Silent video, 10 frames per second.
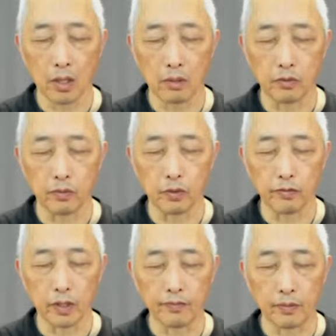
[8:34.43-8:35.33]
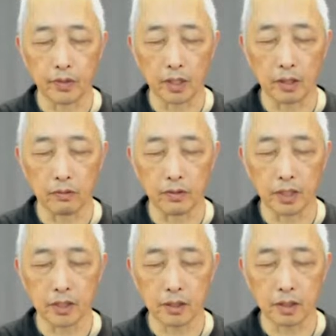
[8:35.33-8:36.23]
We're moving from the
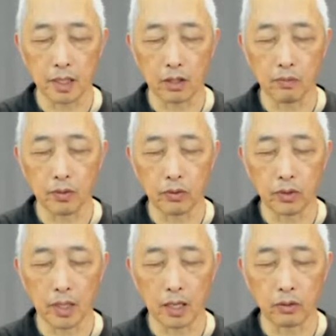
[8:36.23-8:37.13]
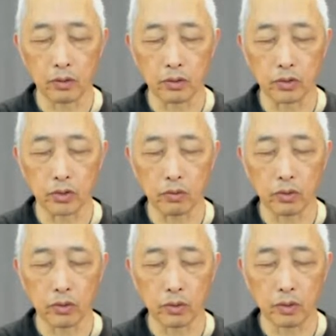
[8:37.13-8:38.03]
wrist to the elbow now to the
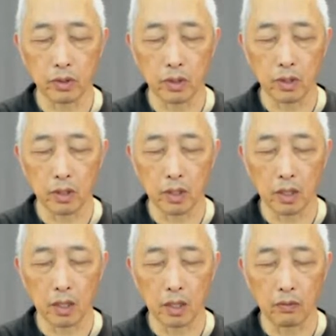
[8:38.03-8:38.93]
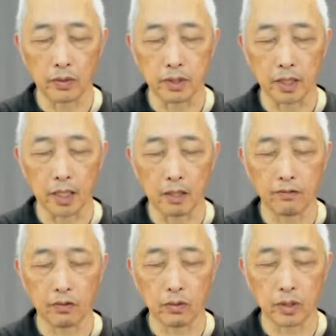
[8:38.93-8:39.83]
shoulder. Once again,
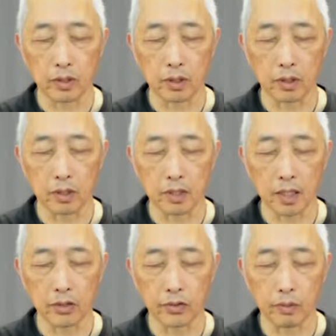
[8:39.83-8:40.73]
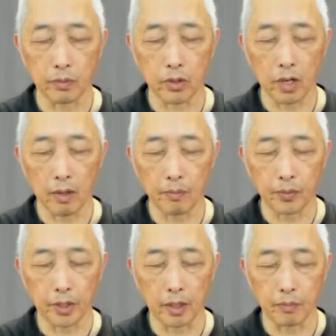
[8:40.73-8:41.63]
focus on the center of your palm.
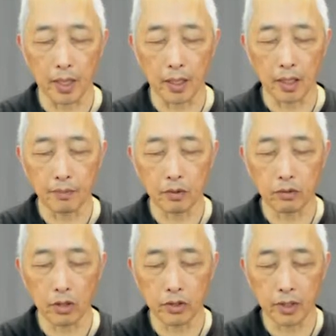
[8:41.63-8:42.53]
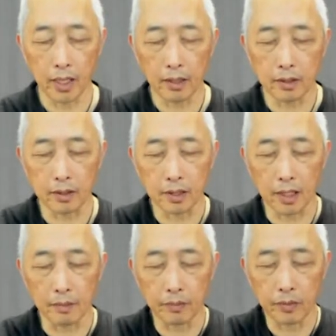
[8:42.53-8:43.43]
Bring it back up. Cross your hand this
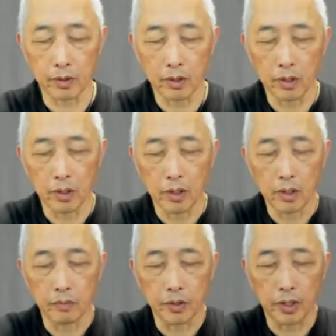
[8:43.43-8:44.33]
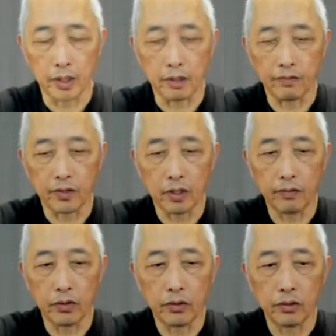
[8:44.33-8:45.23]
time. Bring it in front of
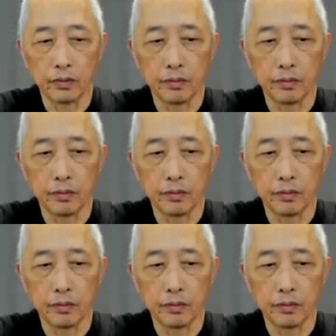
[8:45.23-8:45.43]
you.